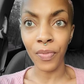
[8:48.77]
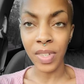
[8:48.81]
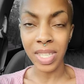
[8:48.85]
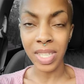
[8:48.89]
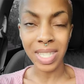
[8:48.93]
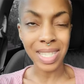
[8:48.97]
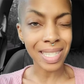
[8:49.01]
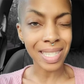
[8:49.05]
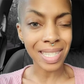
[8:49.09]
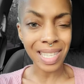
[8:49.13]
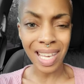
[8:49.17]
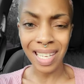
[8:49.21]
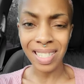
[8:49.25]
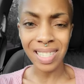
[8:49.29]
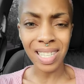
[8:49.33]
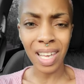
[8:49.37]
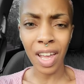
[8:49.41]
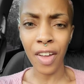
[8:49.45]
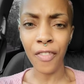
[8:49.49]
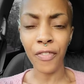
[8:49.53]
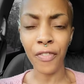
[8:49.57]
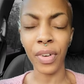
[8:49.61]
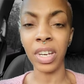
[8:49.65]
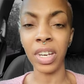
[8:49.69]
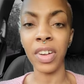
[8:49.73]
sits
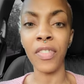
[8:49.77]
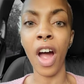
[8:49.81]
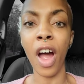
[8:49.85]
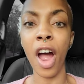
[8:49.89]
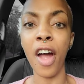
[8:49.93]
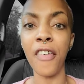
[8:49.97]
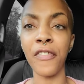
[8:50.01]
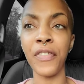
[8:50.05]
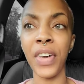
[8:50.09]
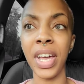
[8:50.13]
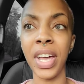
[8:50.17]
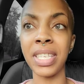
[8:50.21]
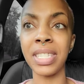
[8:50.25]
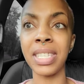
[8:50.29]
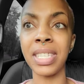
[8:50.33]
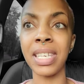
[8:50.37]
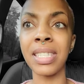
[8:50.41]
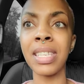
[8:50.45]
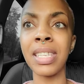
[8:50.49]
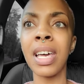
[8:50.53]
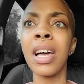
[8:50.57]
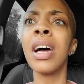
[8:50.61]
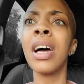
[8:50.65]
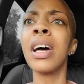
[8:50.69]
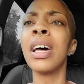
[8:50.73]
in front of our
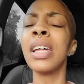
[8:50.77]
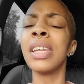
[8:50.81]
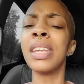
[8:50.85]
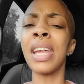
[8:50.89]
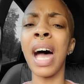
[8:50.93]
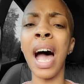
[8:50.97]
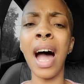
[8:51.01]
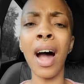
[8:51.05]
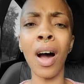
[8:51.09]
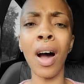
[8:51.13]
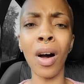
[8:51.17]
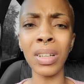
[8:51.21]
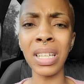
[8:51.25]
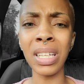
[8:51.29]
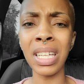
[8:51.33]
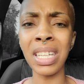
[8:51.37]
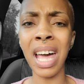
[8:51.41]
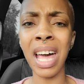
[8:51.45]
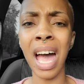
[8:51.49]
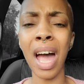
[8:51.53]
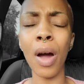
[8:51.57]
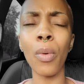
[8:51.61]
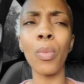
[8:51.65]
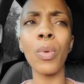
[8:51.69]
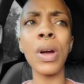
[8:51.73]
faces. Not only
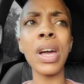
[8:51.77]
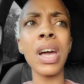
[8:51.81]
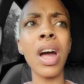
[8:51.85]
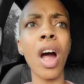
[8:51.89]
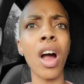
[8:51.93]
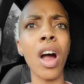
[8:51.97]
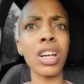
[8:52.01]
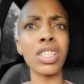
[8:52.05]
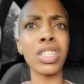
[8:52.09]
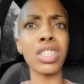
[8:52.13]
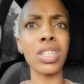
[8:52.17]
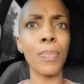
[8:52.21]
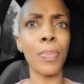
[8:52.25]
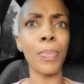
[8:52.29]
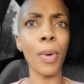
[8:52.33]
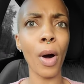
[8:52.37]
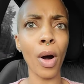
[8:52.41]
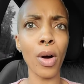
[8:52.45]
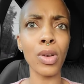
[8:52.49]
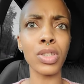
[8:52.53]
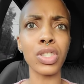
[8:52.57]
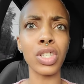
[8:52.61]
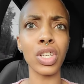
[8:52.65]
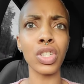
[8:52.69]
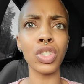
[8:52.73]
that, we are
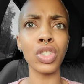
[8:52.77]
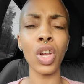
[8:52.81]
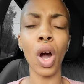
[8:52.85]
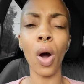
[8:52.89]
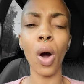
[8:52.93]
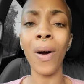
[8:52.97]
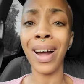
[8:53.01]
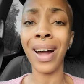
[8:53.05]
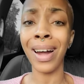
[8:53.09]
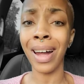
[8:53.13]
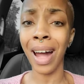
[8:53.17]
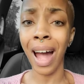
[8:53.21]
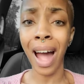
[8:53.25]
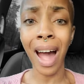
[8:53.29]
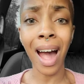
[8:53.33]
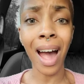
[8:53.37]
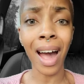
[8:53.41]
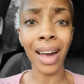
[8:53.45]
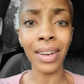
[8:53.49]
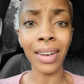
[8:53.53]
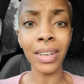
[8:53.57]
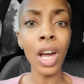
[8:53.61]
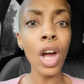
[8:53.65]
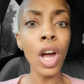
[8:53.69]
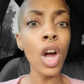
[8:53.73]
supposed to know a
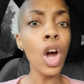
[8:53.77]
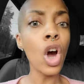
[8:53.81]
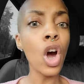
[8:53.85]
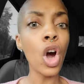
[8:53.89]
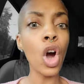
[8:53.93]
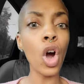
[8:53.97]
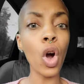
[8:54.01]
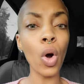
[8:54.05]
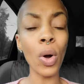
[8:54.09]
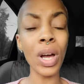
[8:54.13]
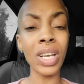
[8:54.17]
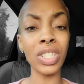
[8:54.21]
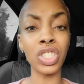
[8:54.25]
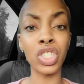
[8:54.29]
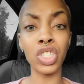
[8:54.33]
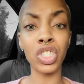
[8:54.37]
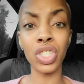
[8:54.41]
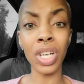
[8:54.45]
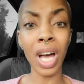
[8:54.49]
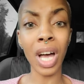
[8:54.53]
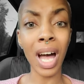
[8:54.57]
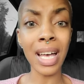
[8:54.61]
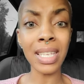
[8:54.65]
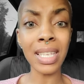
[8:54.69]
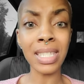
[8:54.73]
God who is
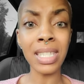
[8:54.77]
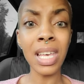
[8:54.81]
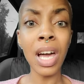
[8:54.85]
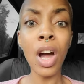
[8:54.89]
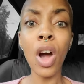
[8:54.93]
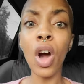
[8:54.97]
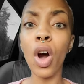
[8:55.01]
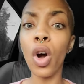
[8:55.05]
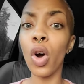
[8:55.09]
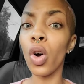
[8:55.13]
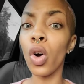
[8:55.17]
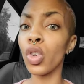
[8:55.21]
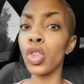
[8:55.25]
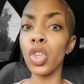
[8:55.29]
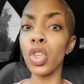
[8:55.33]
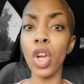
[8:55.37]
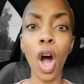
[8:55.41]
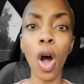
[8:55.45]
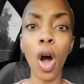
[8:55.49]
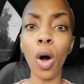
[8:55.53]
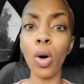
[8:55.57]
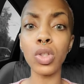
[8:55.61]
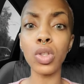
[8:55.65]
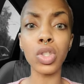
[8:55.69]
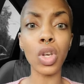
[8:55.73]
just, who
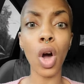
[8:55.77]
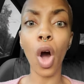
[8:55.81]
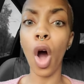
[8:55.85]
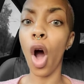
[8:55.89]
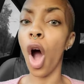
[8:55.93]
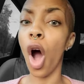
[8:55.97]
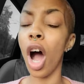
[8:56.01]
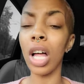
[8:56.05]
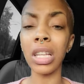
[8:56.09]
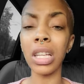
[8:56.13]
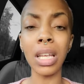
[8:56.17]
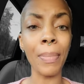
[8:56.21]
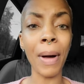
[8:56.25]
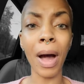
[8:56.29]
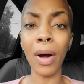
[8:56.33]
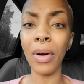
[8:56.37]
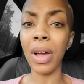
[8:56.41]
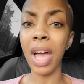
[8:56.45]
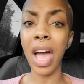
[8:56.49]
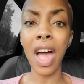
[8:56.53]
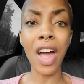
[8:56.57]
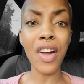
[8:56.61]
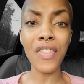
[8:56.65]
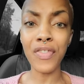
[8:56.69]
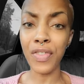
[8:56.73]
knows all about
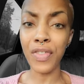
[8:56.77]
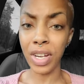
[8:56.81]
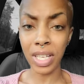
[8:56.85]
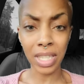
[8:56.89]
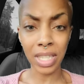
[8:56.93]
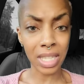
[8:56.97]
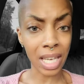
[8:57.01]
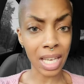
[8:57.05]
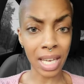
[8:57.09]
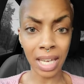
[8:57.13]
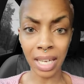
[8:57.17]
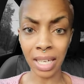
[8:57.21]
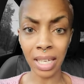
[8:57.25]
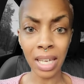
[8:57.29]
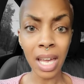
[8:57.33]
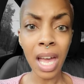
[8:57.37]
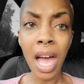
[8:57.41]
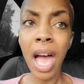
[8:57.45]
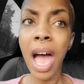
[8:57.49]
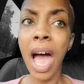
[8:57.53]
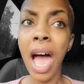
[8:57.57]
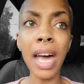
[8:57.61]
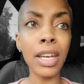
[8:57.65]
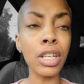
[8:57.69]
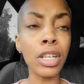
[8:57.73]
everything,
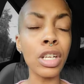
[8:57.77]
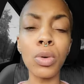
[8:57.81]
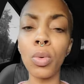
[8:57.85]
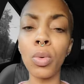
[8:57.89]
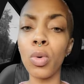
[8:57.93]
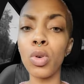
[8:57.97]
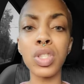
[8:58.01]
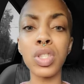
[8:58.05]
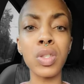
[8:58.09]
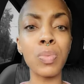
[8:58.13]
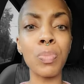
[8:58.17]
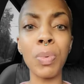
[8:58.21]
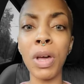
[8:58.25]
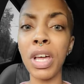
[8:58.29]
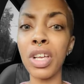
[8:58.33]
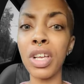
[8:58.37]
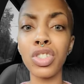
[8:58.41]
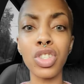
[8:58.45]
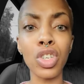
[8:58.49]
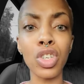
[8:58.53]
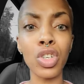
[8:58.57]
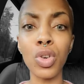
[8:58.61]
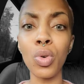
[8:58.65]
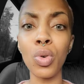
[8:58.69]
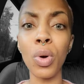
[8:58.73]
and he will speak
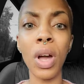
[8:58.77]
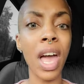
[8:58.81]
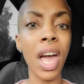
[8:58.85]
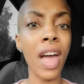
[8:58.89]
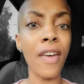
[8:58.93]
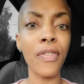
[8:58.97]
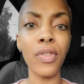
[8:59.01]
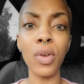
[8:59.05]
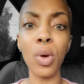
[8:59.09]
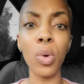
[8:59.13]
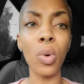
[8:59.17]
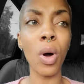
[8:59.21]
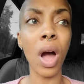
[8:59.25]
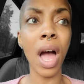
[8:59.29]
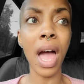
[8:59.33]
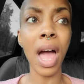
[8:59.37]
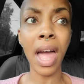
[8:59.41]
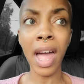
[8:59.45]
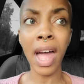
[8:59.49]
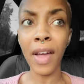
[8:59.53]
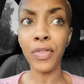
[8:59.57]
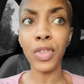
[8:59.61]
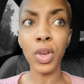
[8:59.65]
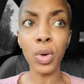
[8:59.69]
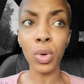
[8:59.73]
to you
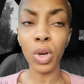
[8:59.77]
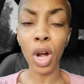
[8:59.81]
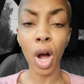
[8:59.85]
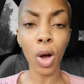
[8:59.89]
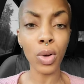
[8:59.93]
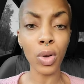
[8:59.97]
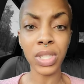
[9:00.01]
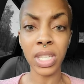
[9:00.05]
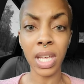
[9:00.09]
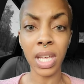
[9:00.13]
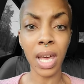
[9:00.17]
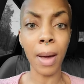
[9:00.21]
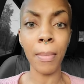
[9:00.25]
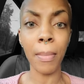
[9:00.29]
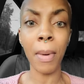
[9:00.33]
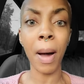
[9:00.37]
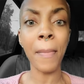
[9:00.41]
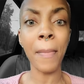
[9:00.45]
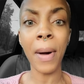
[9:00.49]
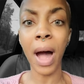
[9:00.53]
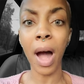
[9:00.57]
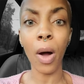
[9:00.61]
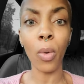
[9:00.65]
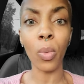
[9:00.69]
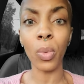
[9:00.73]
if you go to him
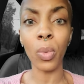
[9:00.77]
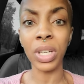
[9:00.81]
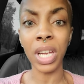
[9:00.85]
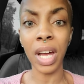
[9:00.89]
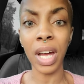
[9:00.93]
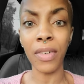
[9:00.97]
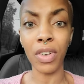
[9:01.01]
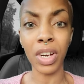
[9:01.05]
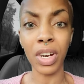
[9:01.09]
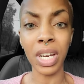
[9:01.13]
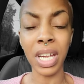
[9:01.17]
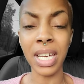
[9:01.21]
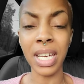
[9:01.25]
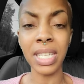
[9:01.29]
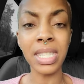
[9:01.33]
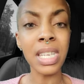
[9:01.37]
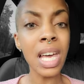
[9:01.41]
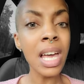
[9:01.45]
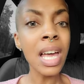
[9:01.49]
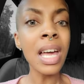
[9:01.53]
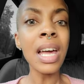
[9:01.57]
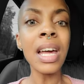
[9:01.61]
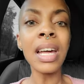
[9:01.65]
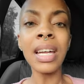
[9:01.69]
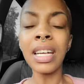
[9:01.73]
about whatever it is.
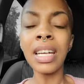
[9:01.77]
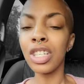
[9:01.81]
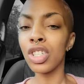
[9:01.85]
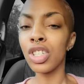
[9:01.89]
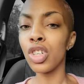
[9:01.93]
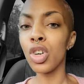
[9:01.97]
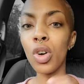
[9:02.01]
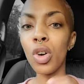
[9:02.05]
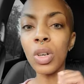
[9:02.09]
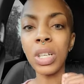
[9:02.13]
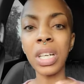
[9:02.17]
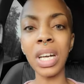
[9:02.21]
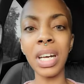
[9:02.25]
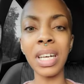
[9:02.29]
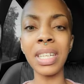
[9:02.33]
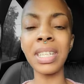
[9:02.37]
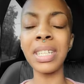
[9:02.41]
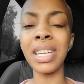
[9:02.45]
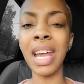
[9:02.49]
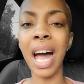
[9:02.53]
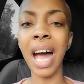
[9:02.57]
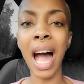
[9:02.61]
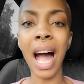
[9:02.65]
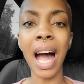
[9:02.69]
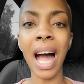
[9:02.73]
You
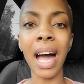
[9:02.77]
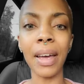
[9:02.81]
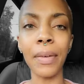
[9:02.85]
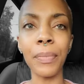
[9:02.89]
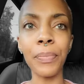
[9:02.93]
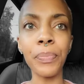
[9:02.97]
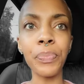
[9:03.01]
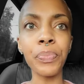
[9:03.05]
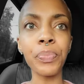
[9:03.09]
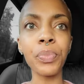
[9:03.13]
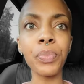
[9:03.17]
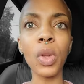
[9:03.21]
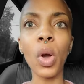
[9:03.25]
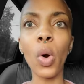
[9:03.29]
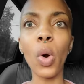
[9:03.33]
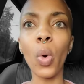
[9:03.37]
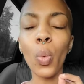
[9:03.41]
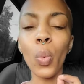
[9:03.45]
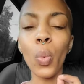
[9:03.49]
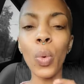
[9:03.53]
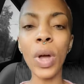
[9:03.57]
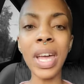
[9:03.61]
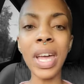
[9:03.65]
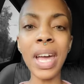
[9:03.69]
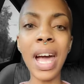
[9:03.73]
cannot,
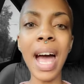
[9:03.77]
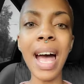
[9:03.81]
we